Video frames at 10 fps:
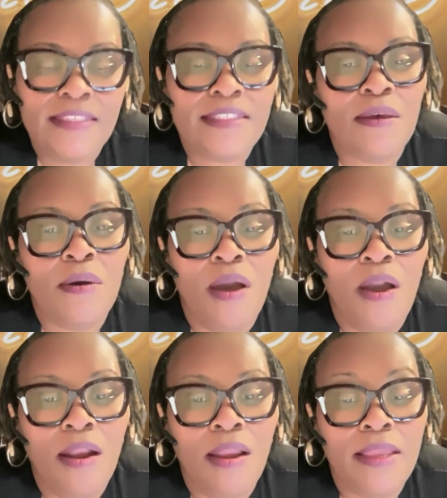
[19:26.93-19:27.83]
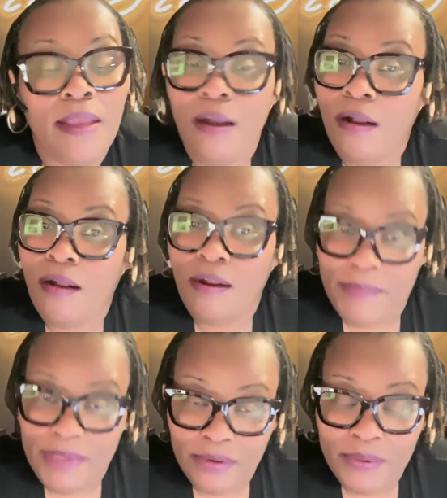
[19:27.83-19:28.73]
So, are
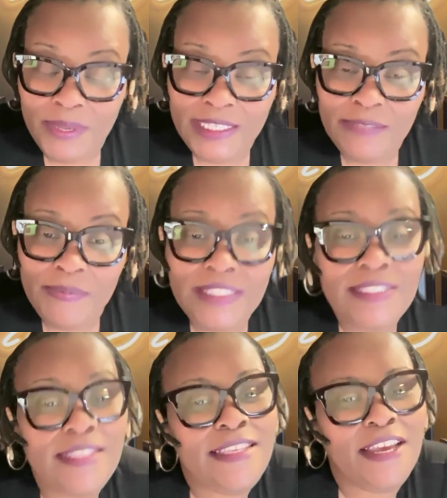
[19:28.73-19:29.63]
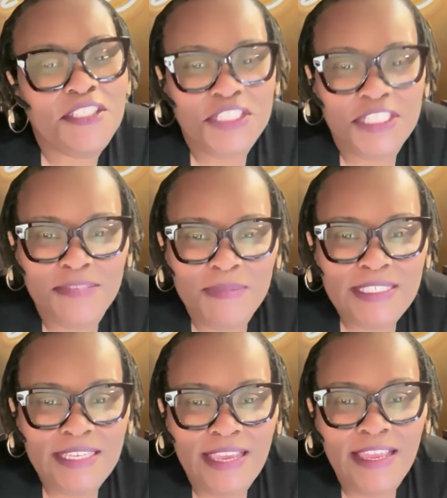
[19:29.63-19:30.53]
medical expenses
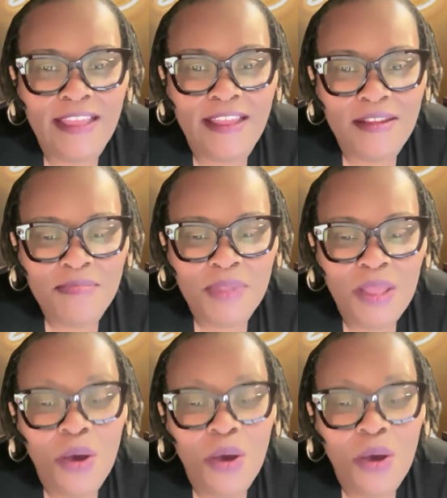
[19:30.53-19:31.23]
adjustments to income